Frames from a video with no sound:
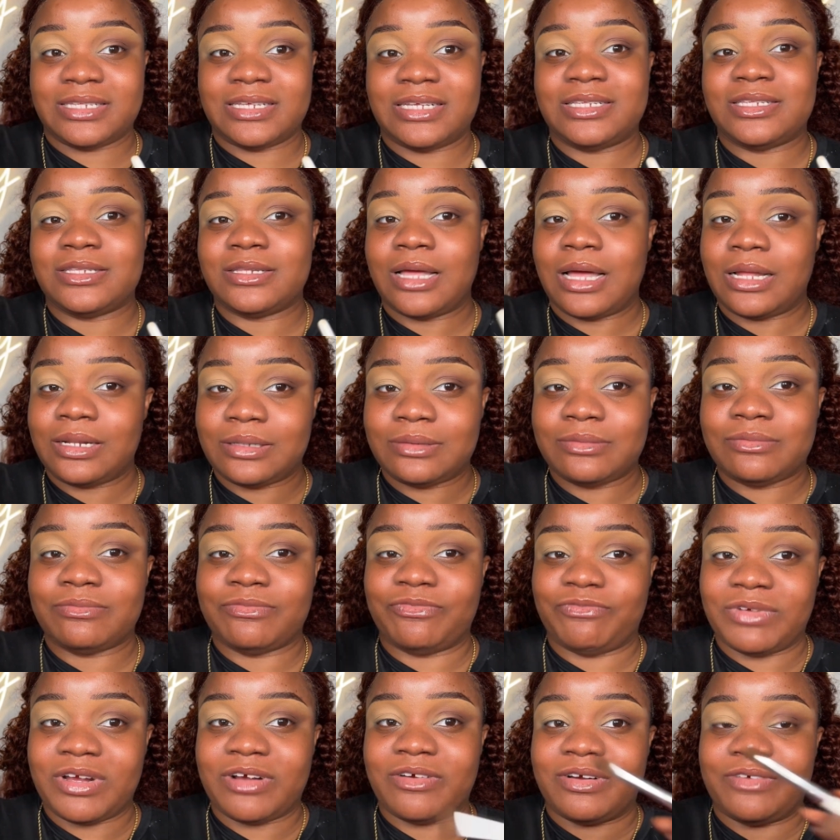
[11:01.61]
It's not
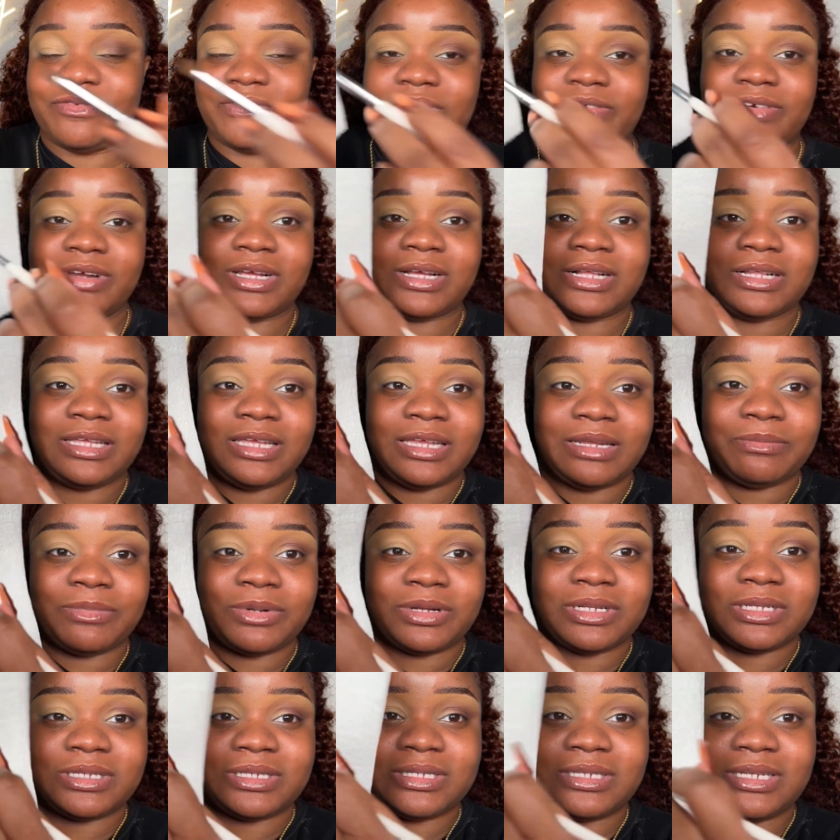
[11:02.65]
very, very clean, but
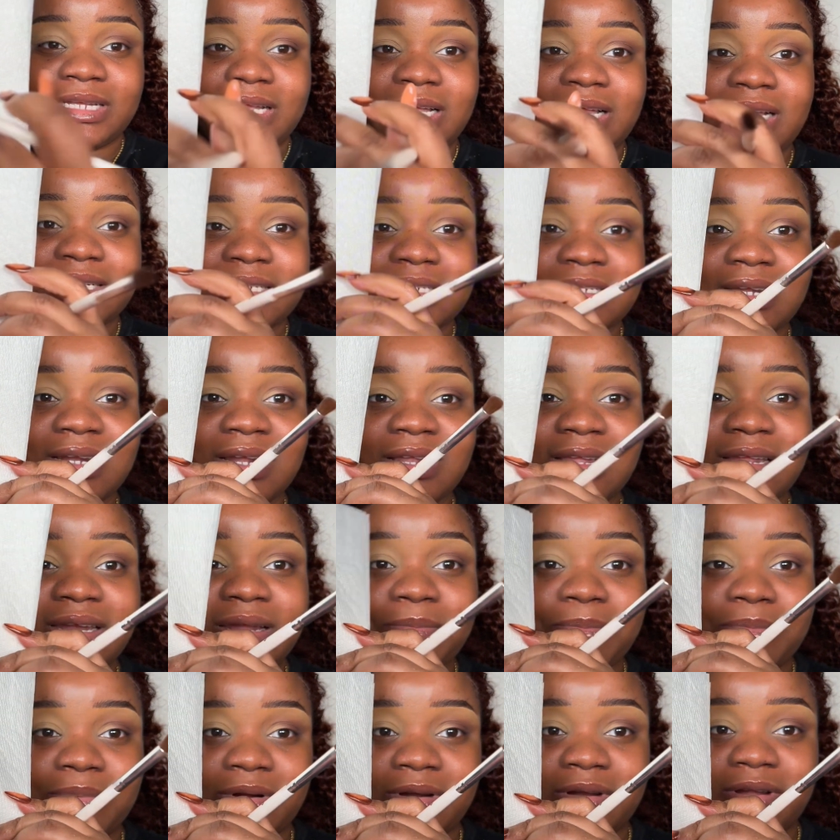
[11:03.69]
it's not a lot
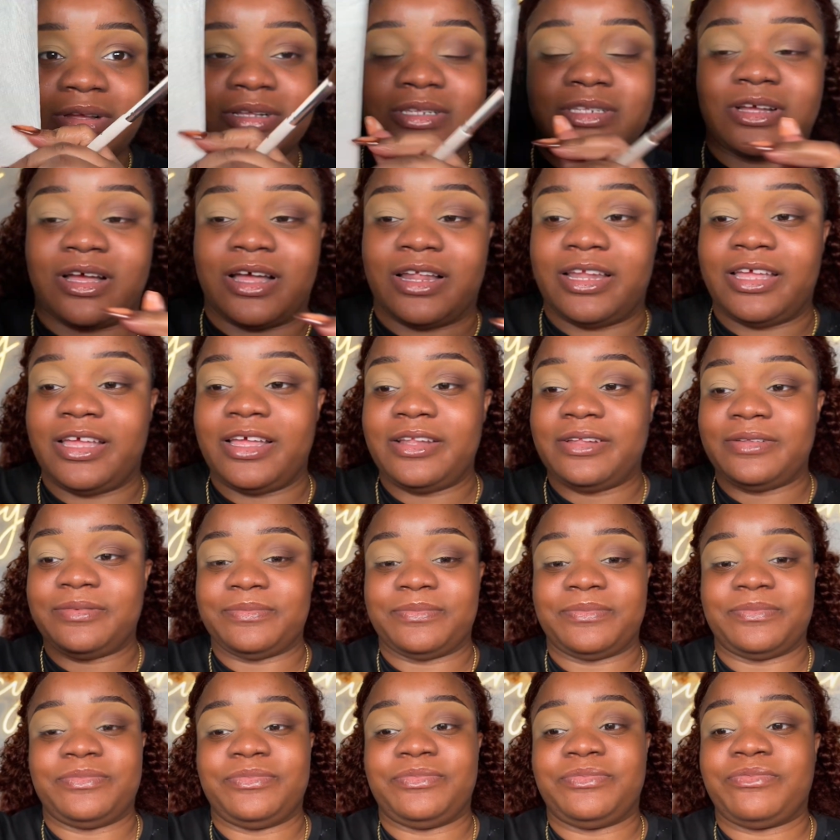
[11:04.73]
of product on it.
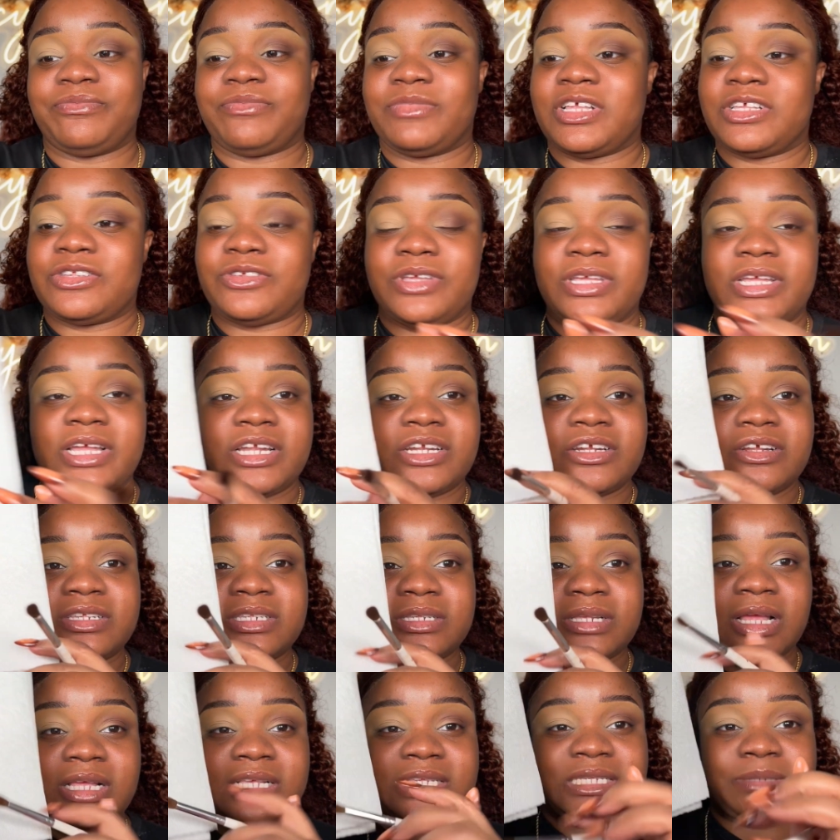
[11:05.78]
So you can just
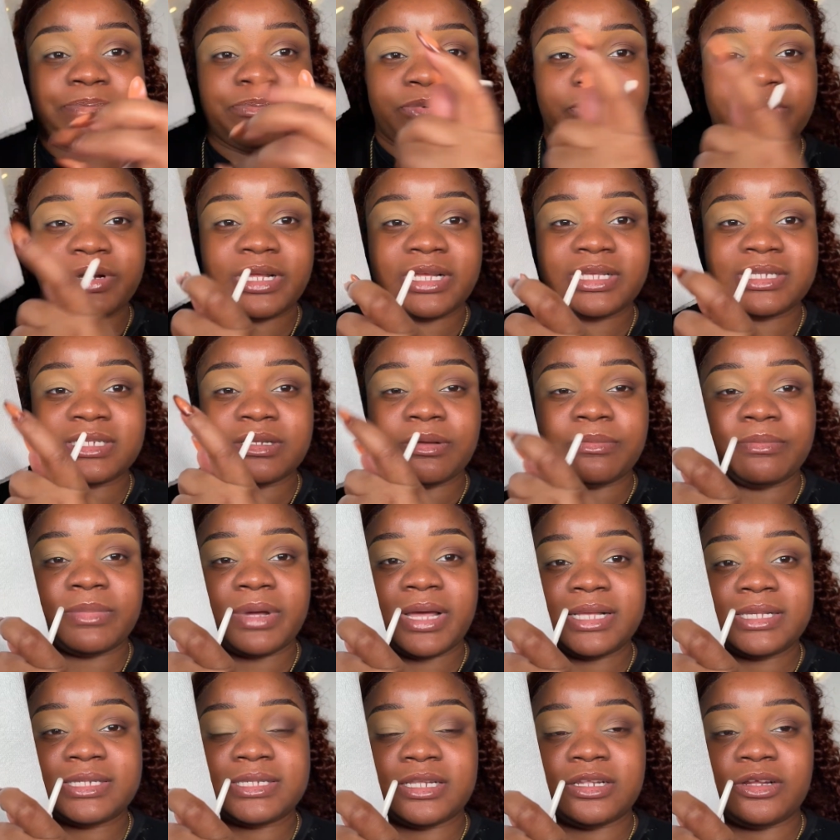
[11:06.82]
spray some
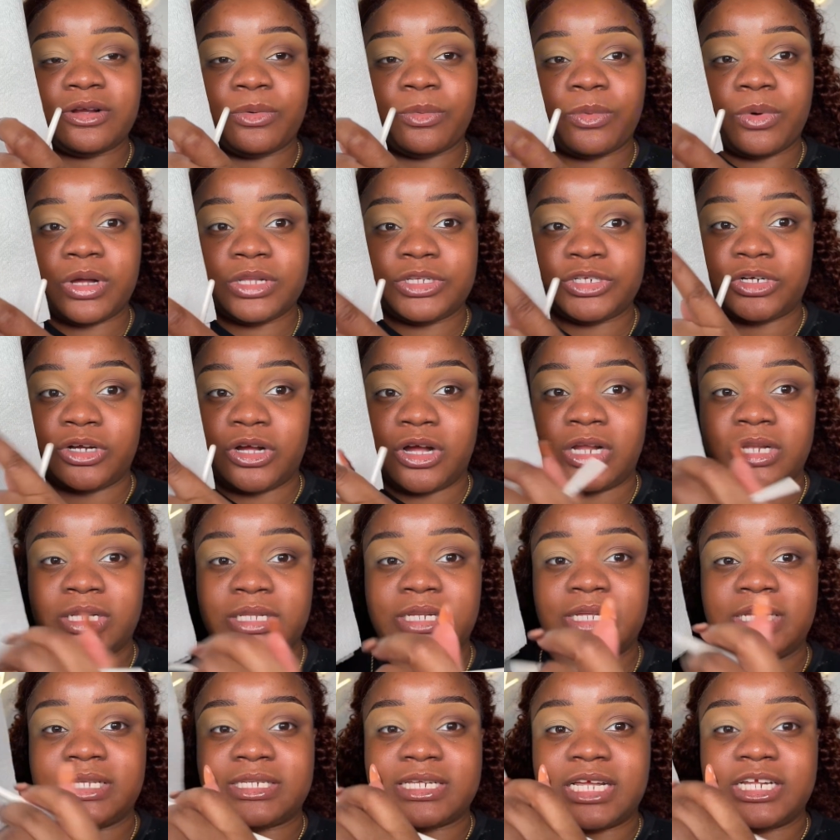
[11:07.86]
micellar water on
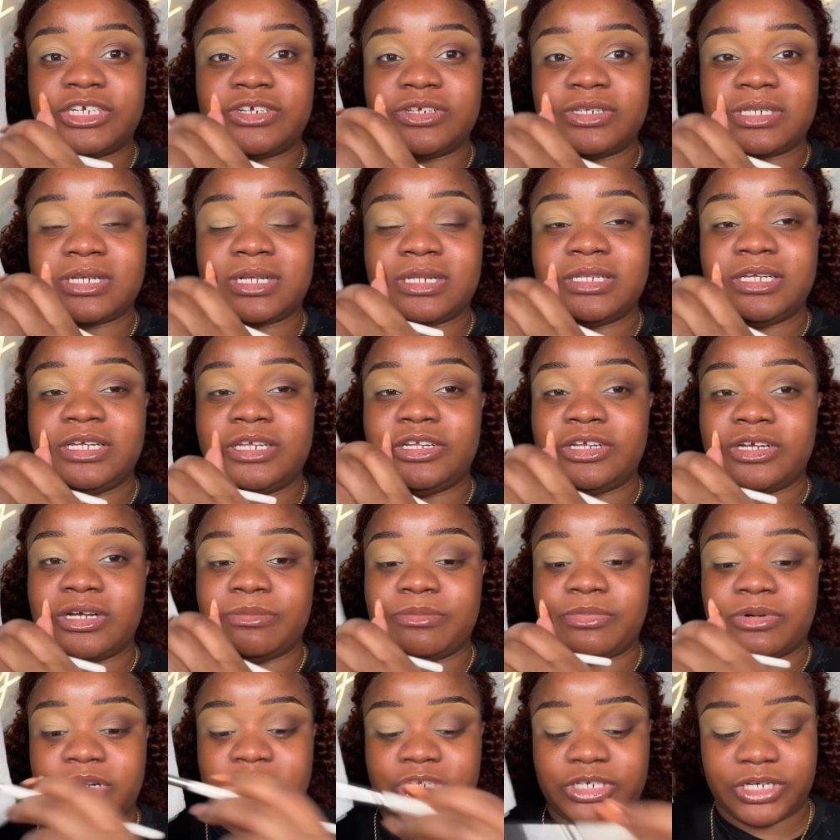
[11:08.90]
this and just clean your
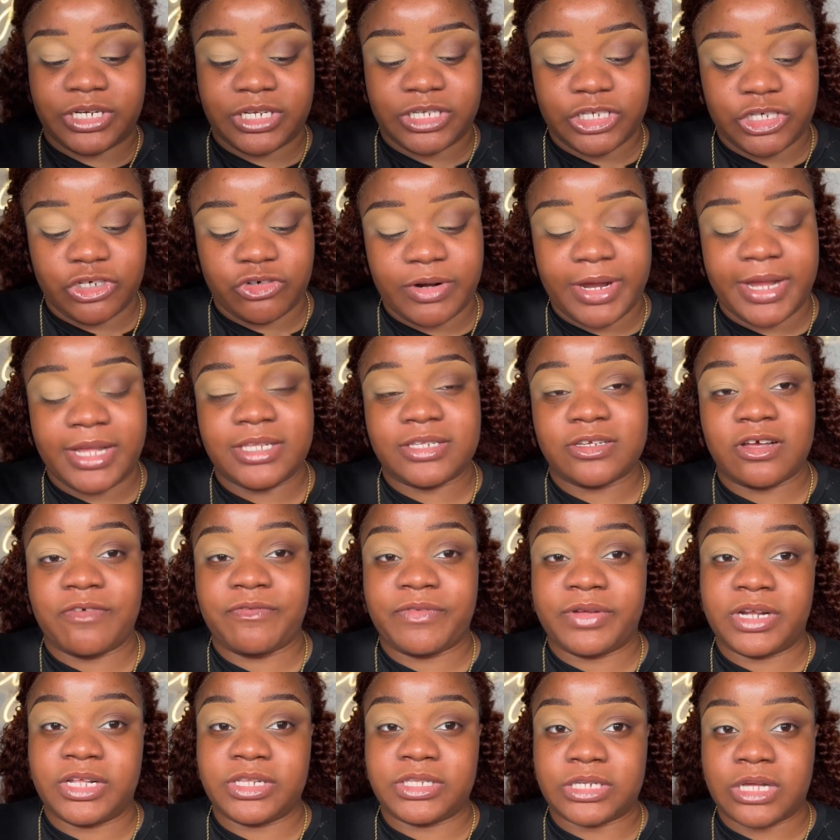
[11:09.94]
brushes, dry it off
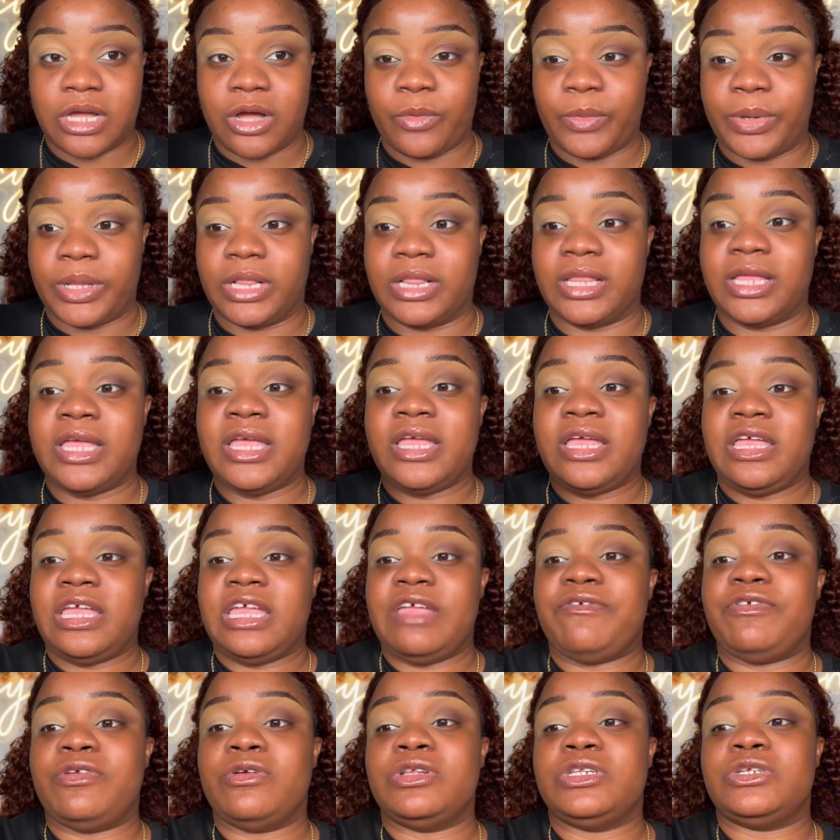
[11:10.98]
on a towel
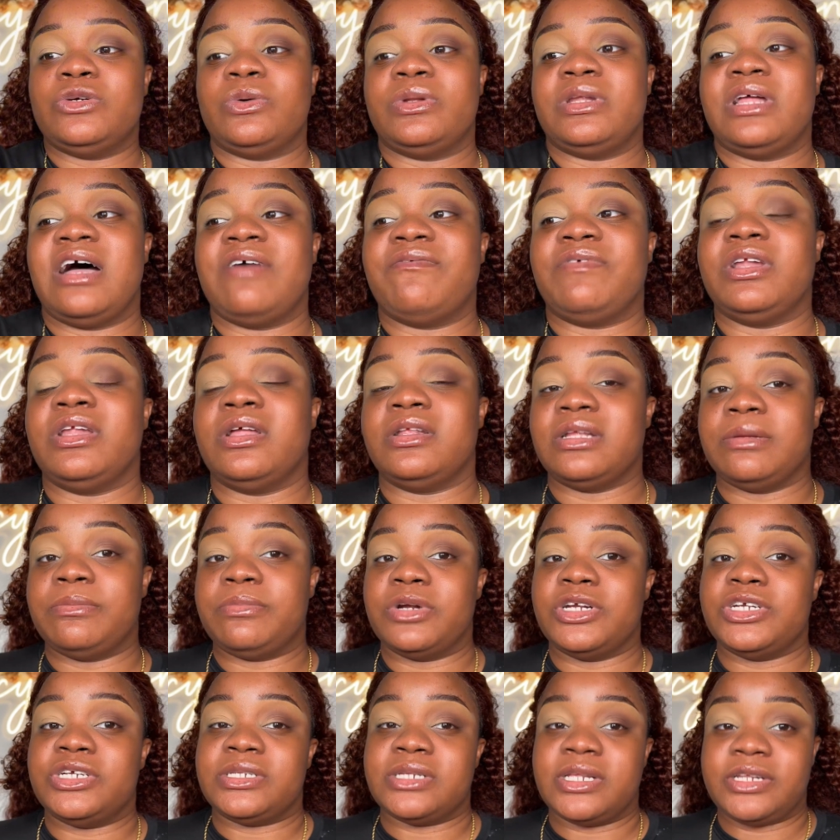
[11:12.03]
if you don't have a lot of
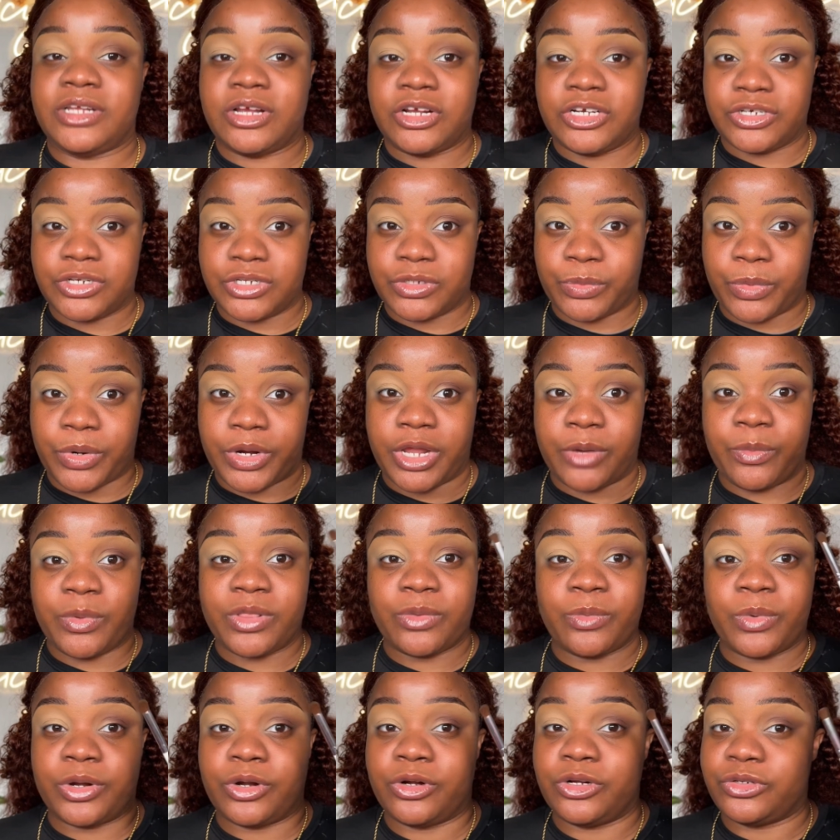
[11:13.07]
brushes and you're just working with
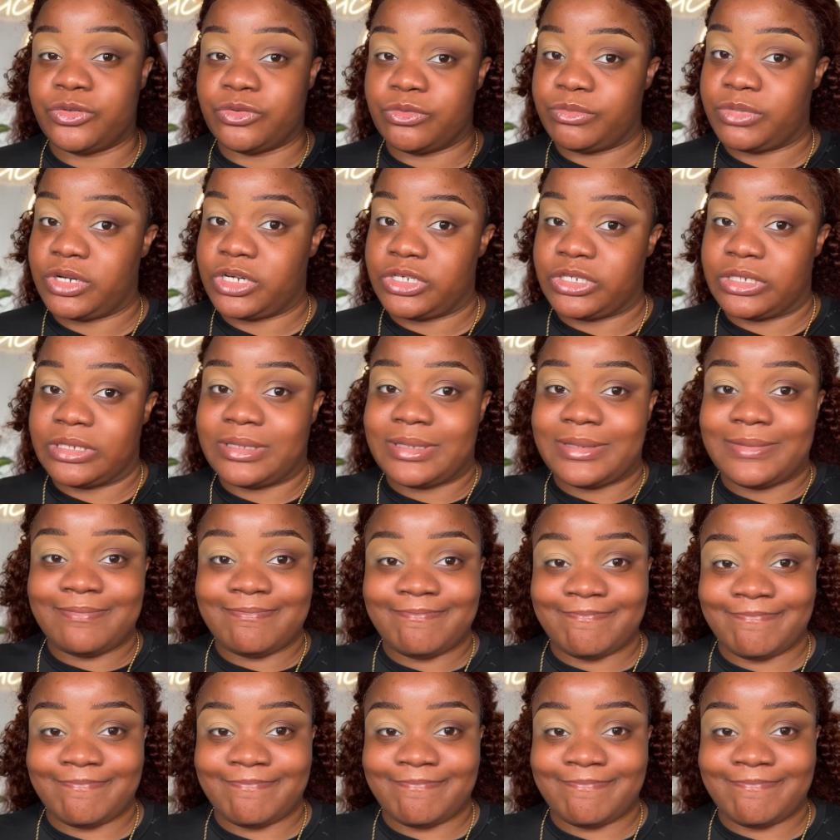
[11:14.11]
1 or 2 brushes.